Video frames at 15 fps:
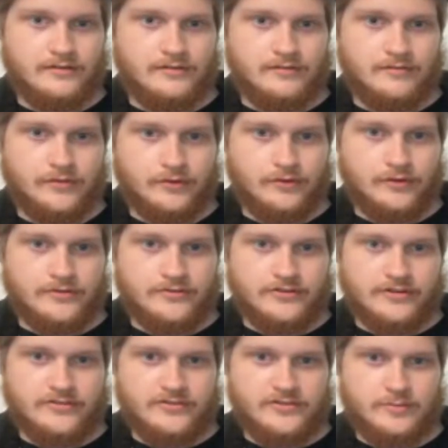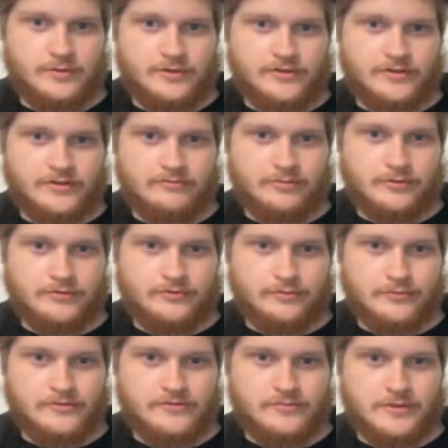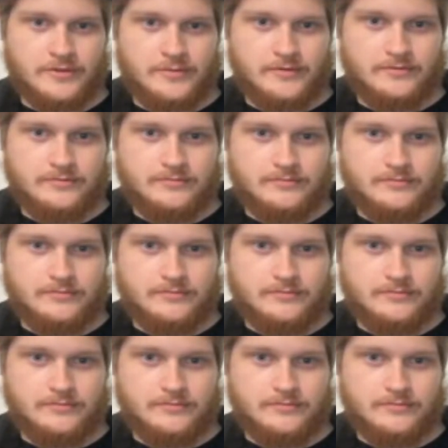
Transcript: Fuel injection is more comfortable for most people.